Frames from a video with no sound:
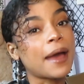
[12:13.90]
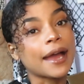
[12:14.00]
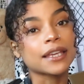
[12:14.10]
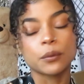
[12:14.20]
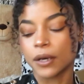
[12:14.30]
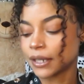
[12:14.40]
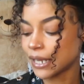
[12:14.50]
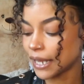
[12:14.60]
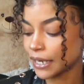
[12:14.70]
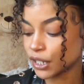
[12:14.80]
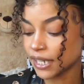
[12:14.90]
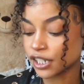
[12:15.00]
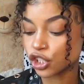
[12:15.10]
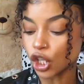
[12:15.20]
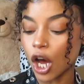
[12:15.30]
baggy one and it
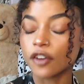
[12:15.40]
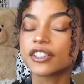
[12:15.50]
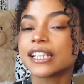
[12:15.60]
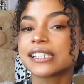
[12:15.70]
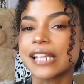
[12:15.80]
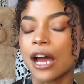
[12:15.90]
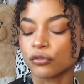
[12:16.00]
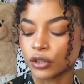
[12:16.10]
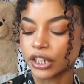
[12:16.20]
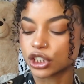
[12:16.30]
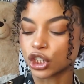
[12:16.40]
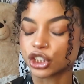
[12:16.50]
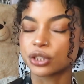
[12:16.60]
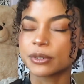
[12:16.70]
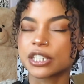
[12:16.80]
is soft. It's not really
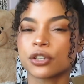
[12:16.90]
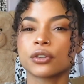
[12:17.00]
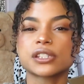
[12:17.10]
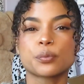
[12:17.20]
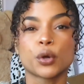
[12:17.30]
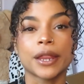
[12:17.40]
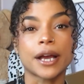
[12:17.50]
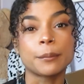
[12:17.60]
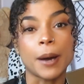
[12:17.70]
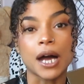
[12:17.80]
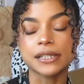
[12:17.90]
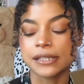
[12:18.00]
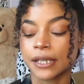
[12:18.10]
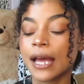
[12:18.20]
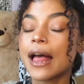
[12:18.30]
stretchy material. It's more like a
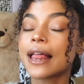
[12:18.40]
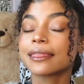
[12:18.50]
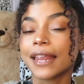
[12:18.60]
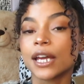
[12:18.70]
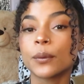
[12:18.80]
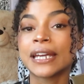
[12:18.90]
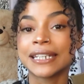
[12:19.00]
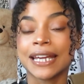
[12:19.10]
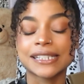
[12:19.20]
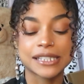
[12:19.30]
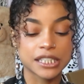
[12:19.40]
boxy lightweight nice